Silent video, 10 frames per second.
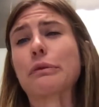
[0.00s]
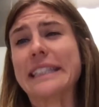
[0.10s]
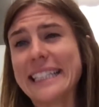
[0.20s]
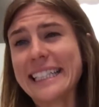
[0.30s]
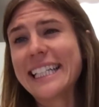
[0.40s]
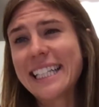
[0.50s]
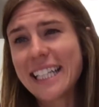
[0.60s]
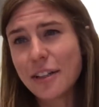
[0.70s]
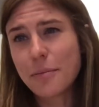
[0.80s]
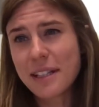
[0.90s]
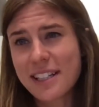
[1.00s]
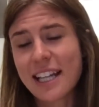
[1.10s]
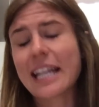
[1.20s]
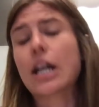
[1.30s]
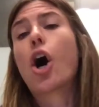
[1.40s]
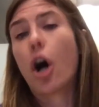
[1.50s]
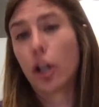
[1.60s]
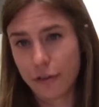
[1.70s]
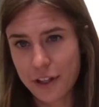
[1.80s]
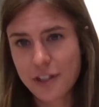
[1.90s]
really need to be sending
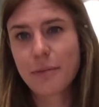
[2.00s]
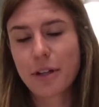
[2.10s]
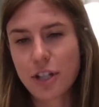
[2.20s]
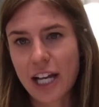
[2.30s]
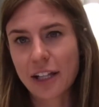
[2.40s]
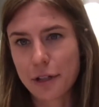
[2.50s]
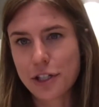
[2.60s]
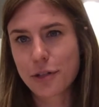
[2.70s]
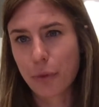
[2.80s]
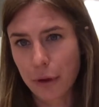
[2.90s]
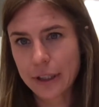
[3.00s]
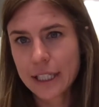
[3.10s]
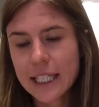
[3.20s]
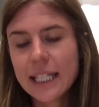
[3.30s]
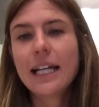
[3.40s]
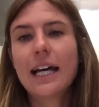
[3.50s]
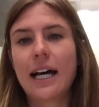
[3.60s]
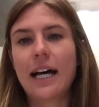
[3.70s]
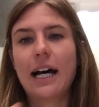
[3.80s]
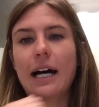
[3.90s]
all of this image gallery support?
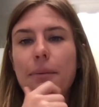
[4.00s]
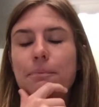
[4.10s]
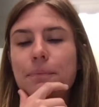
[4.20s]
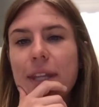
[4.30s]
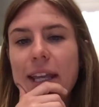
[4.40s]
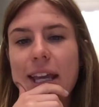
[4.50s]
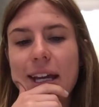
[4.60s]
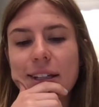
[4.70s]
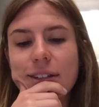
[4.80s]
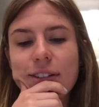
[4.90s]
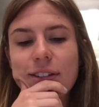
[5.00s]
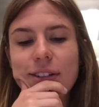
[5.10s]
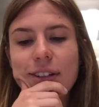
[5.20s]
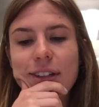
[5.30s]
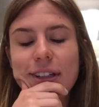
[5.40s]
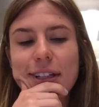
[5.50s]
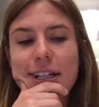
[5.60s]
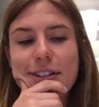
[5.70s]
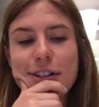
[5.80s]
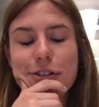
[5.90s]
And
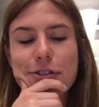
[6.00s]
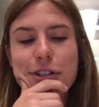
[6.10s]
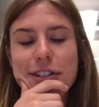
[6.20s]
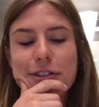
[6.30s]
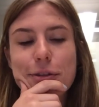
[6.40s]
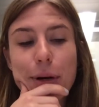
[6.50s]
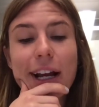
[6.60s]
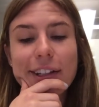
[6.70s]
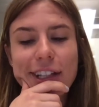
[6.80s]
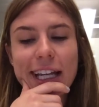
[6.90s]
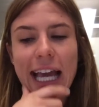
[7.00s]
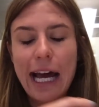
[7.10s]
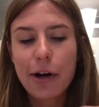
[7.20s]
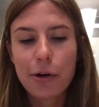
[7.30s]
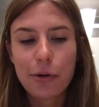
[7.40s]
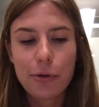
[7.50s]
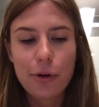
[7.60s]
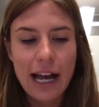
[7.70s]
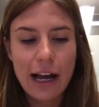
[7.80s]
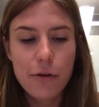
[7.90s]
it's surprising how
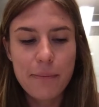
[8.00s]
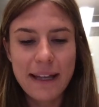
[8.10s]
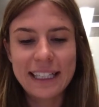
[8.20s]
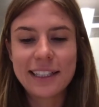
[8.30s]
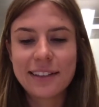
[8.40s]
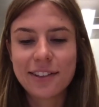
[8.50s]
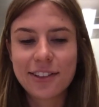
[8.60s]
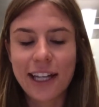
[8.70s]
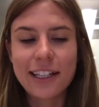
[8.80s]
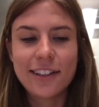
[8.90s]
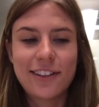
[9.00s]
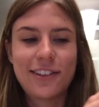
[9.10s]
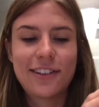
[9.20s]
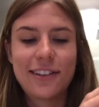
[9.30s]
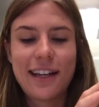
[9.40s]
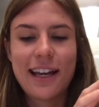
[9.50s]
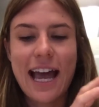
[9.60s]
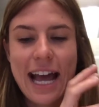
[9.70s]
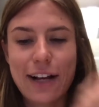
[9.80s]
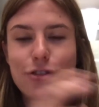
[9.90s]
many sites
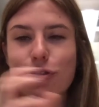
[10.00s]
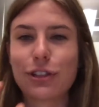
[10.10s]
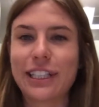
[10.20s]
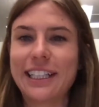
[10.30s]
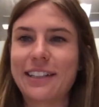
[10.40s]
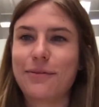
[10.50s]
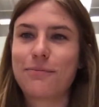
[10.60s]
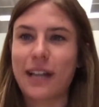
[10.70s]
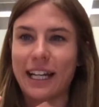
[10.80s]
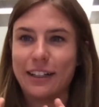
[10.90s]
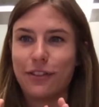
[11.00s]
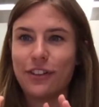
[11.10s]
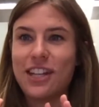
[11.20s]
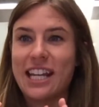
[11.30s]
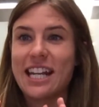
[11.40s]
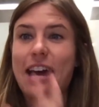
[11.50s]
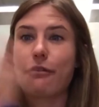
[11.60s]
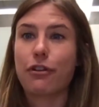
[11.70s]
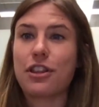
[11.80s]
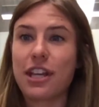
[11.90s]
actually kind of send
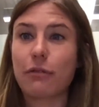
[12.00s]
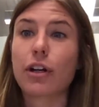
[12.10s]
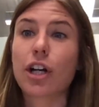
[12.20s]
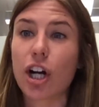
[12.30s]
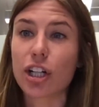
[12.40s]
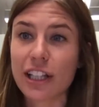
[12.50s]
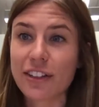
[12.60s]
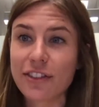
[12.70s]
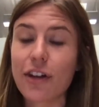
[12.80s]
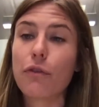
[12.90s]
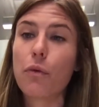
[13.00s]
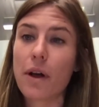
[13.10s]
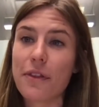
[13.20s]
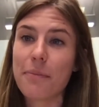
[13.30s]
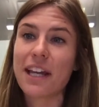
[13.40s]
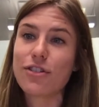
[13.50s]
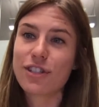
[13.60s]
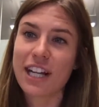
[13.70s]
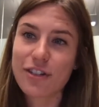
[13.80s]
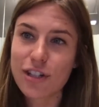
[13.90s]
everything regardless of what the page
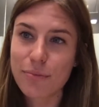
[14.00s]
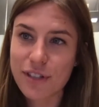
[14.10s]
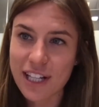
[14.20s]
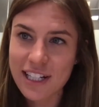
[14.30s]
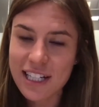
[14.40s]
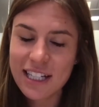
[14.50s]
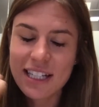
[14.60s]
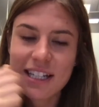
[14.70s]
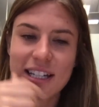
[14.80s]
is actually presenting.